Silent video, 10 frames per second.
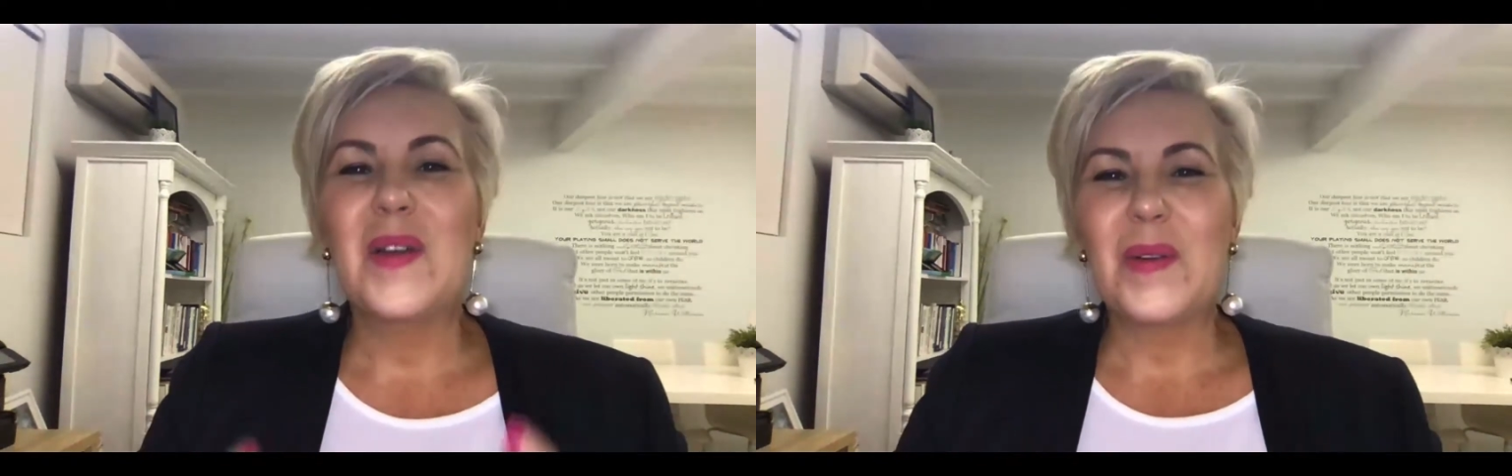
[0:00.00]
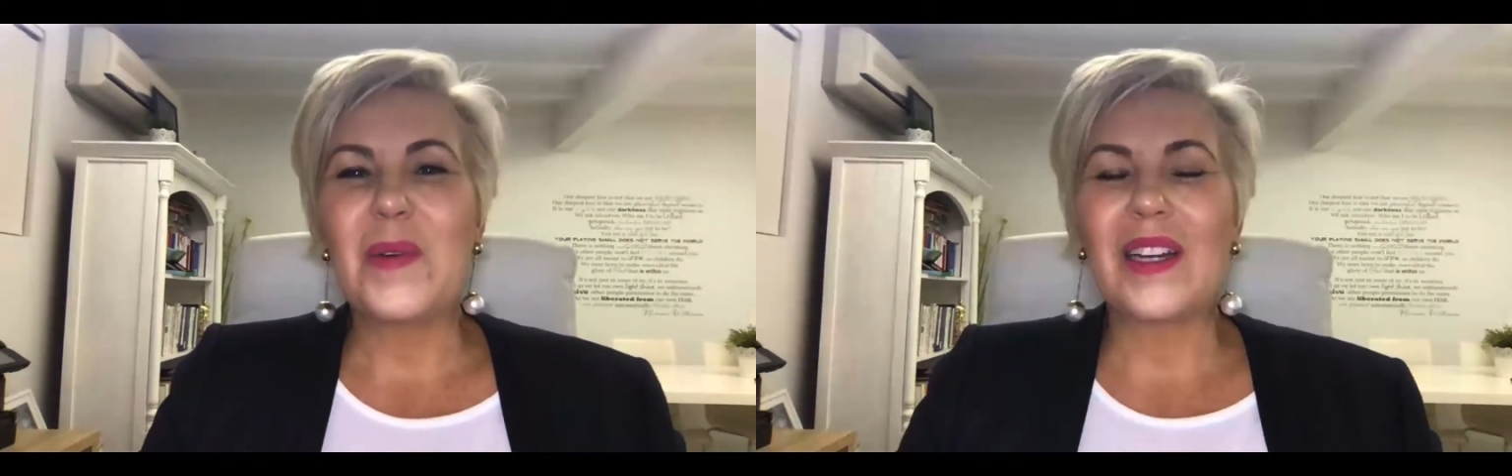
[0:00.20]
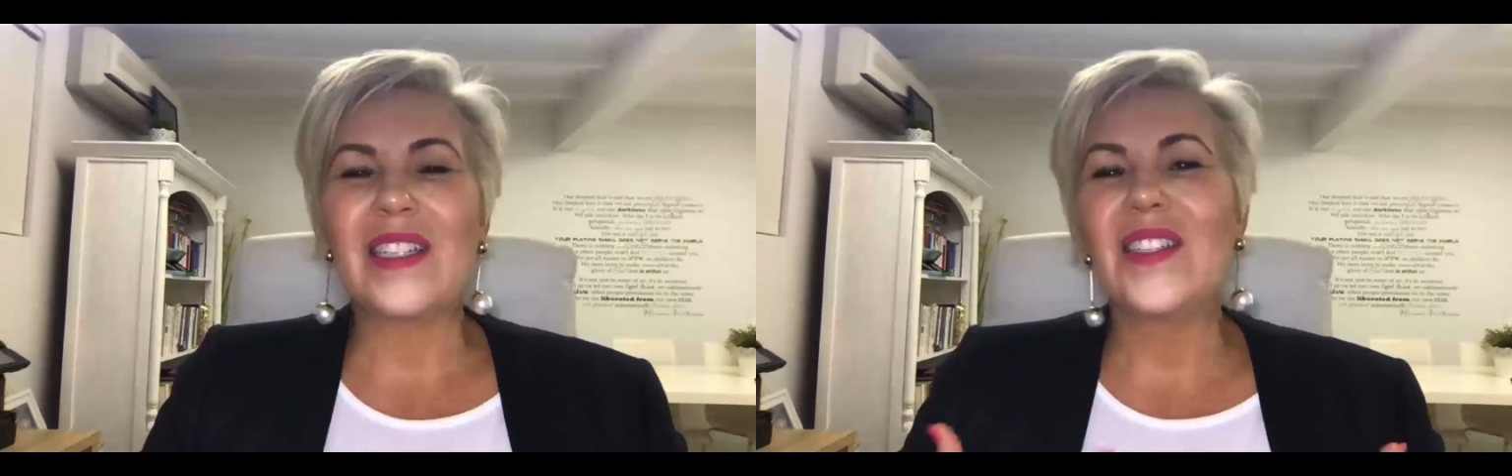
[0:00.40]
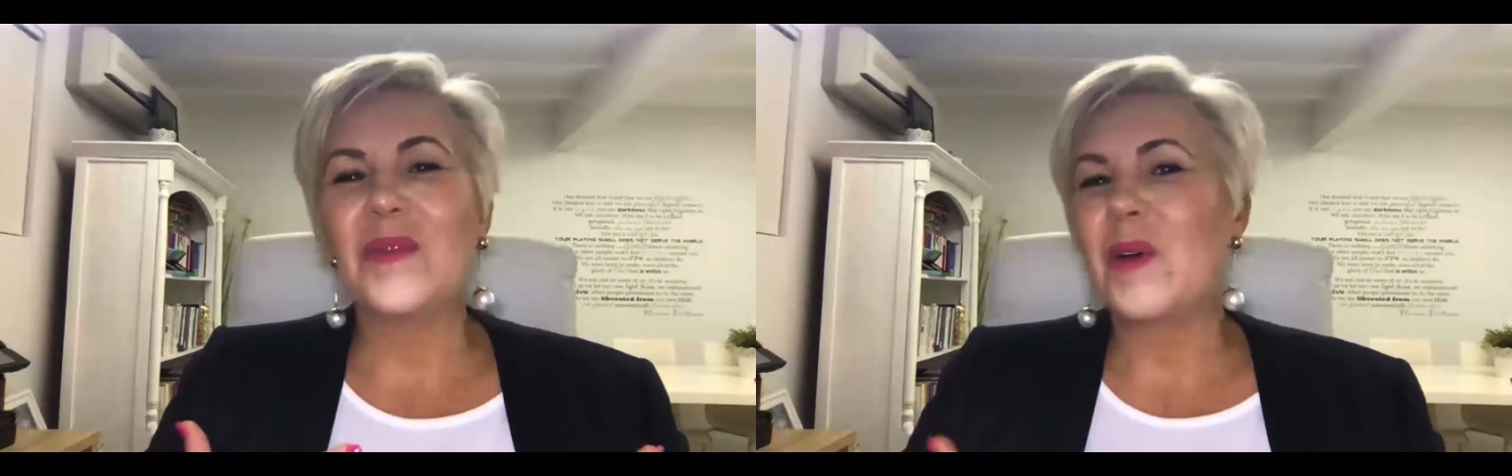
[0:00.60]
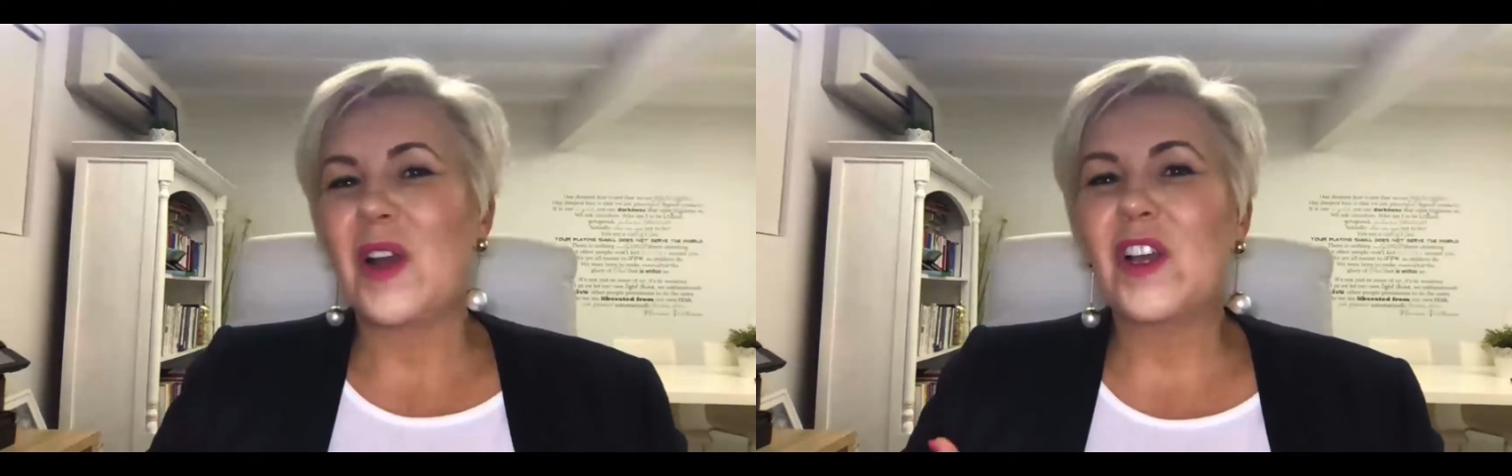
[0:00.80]

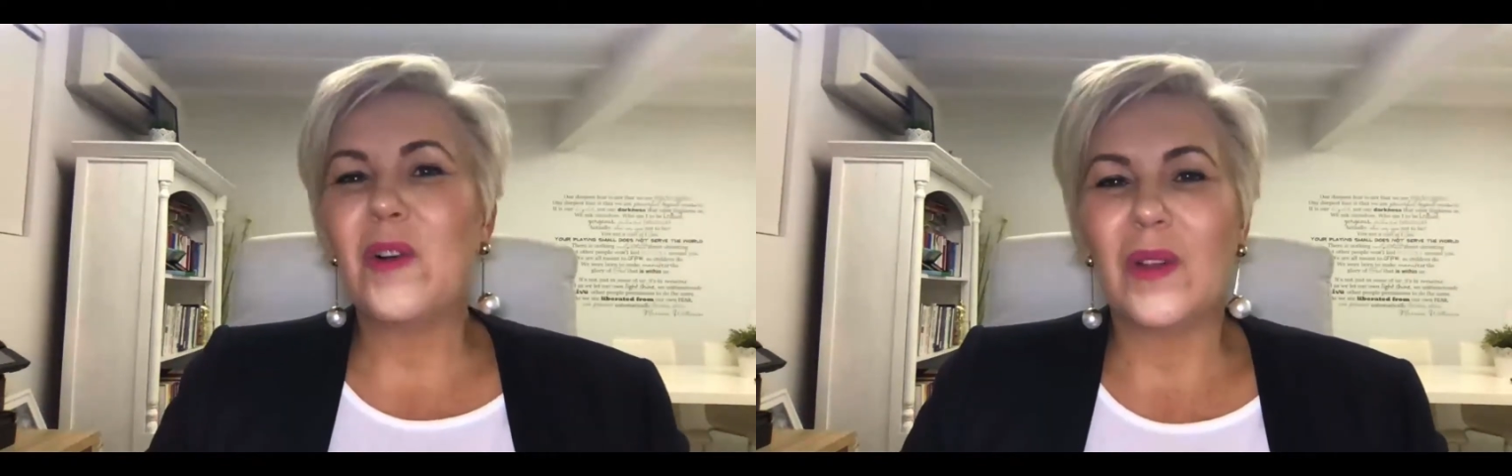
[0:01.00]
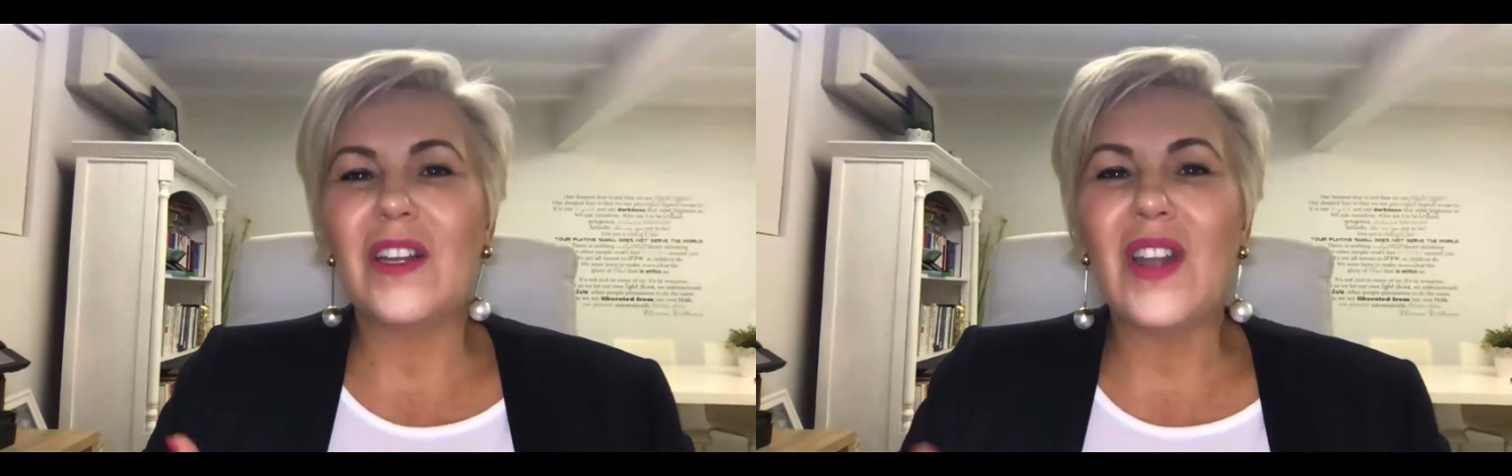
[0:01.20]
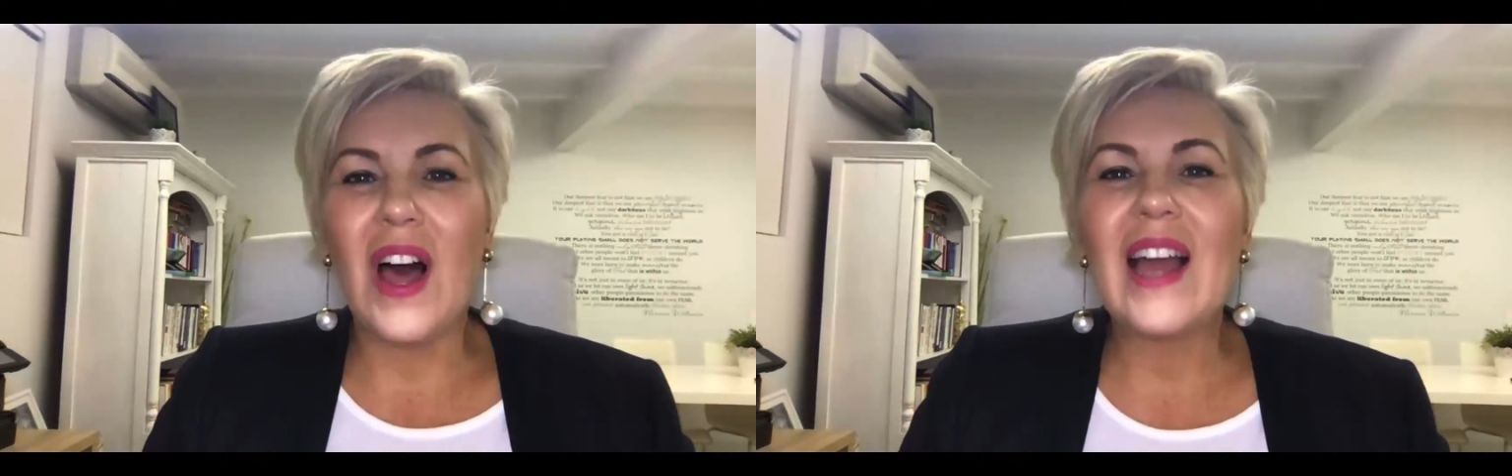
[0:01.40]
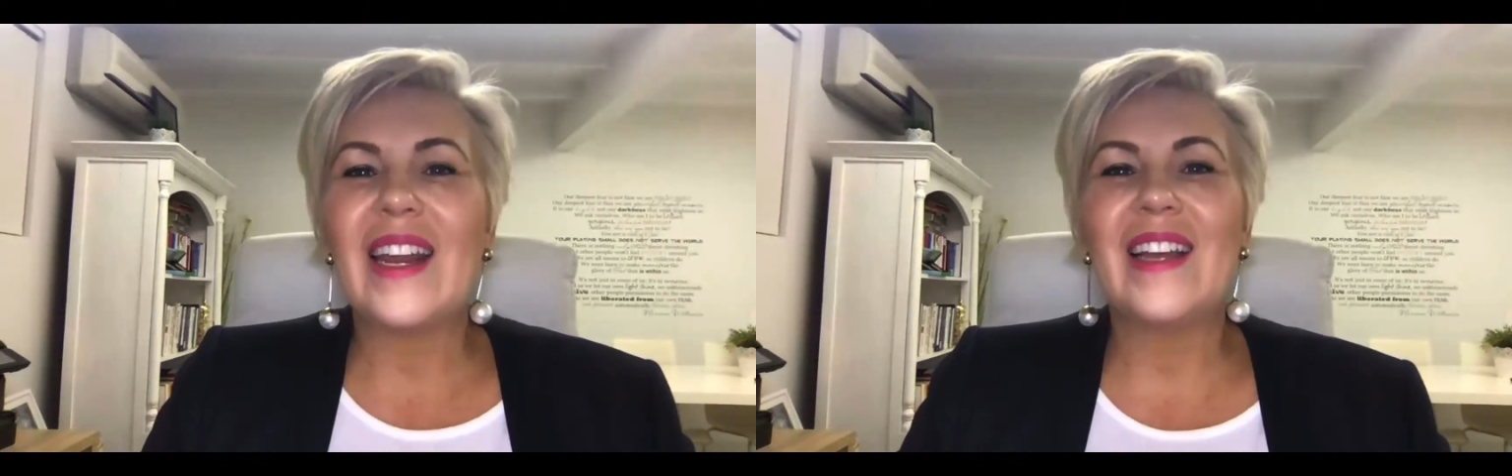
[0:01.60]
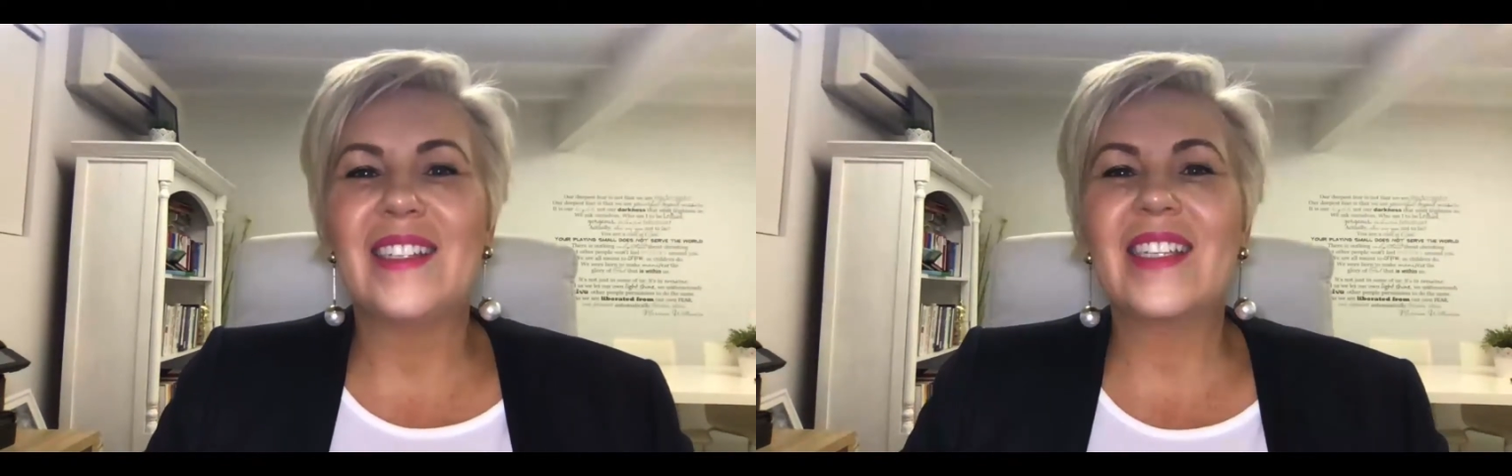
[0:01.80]
what I call a
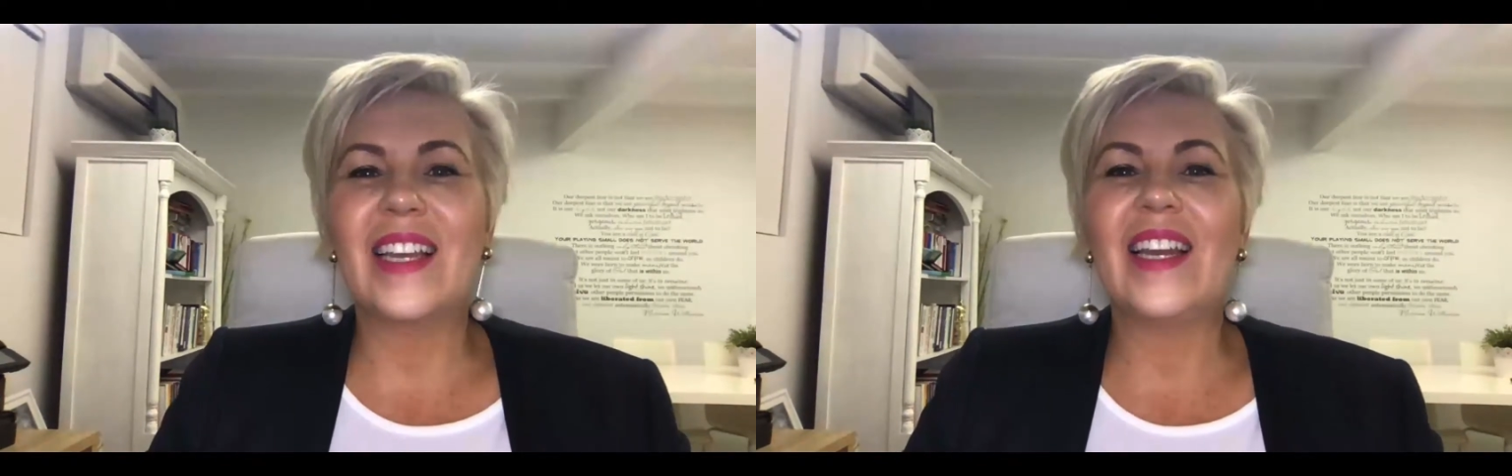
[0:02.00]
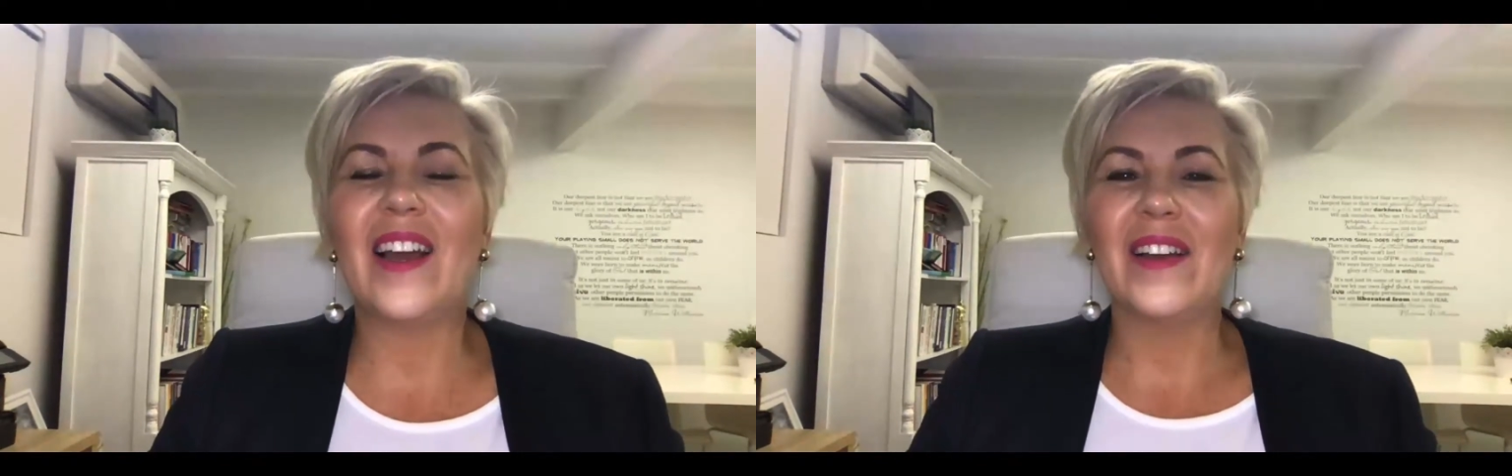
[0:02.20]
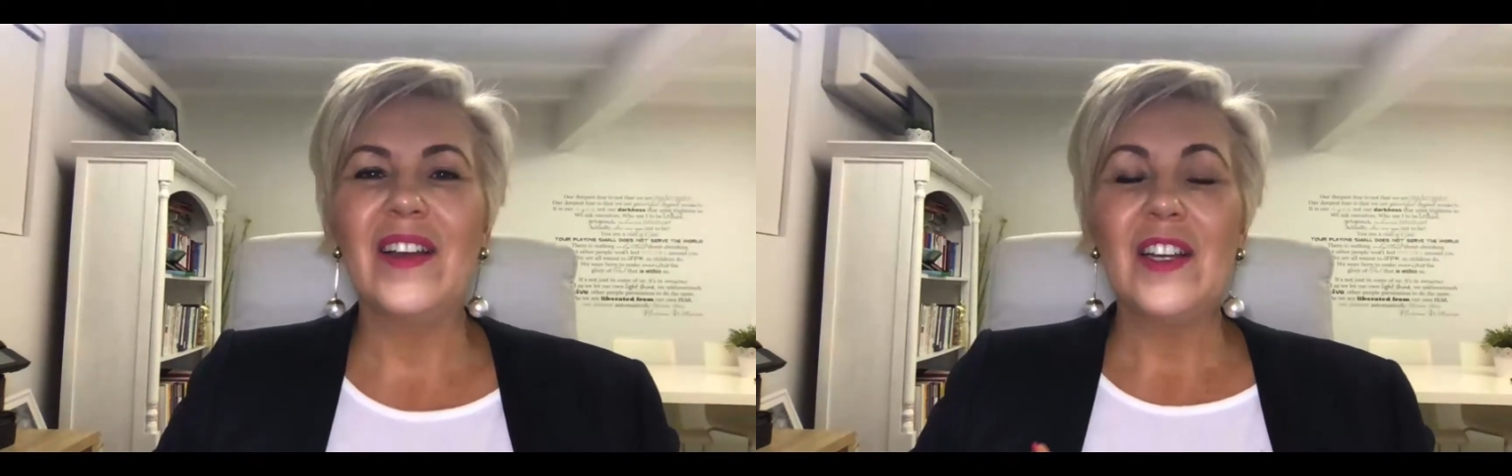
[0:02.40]
lighthouse leader,